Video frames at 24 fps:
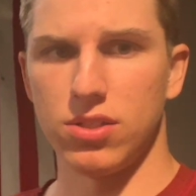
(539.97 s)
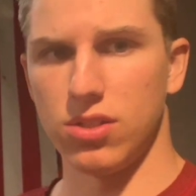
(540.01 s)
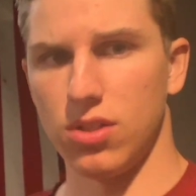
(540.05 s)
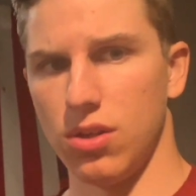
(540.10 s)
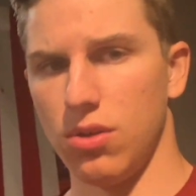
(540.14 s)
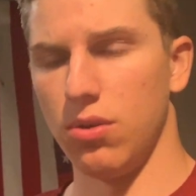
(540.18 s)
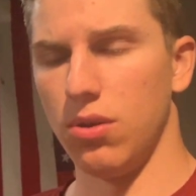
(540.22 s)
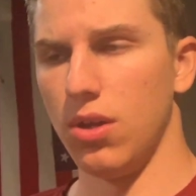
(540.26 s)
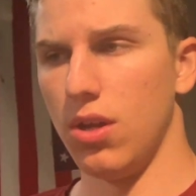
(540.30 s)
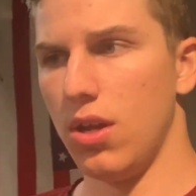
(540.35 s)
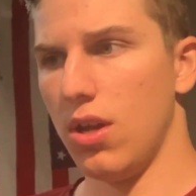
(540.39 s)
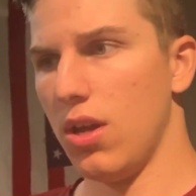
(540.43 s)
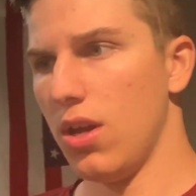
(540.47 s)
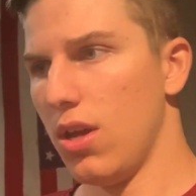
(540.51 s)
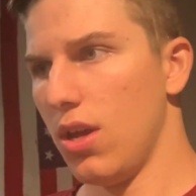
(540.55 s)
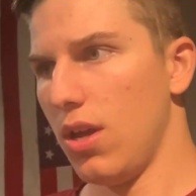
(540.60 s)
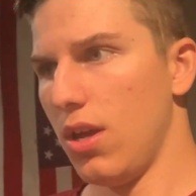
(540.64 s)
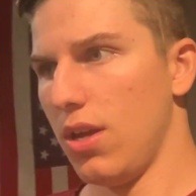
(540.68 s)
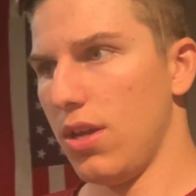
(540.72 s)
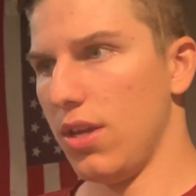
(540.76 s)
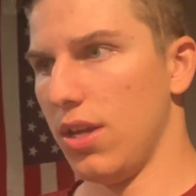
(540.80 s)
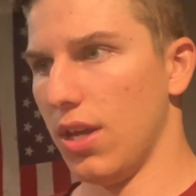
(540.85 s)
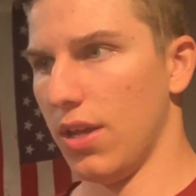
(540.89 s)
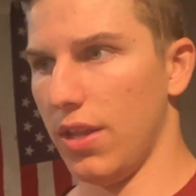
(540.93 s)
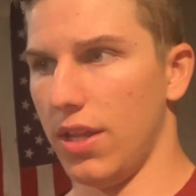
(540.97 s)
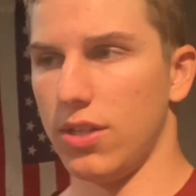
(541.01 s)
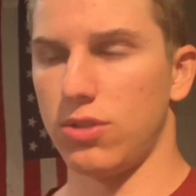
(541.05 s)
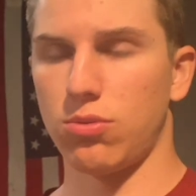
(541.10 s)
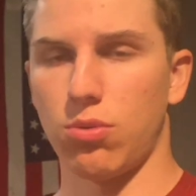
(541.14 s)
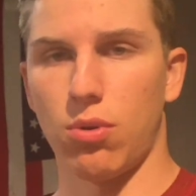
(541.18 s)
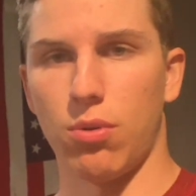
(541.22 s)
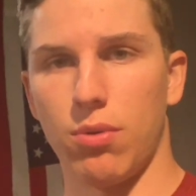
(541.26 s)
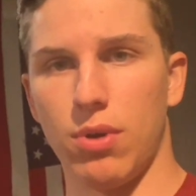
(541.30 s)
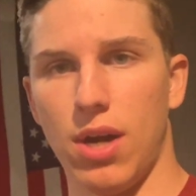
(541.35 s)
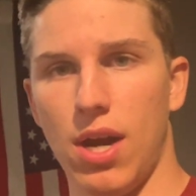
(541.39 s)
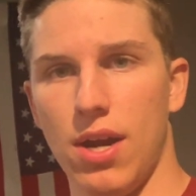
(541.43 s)
So yeah, that's
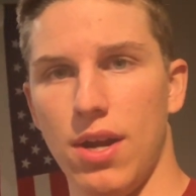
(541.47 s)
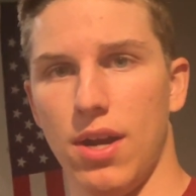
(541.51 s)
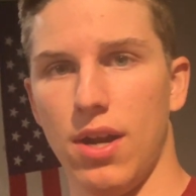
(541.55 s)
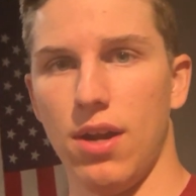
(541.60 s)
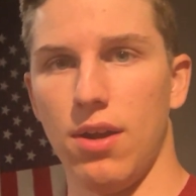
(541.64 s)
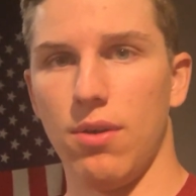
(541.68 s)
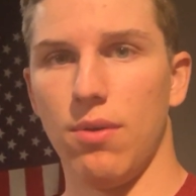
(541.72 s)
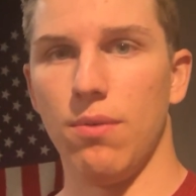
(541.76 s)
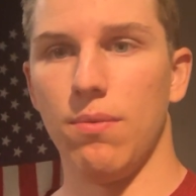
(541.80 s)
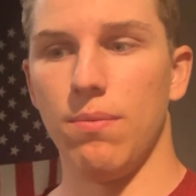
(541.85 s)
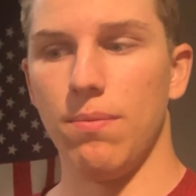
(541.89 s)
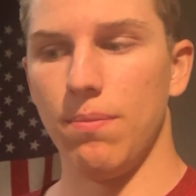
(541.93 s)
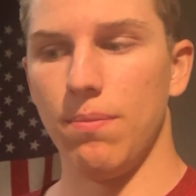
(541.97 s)
where we're at now.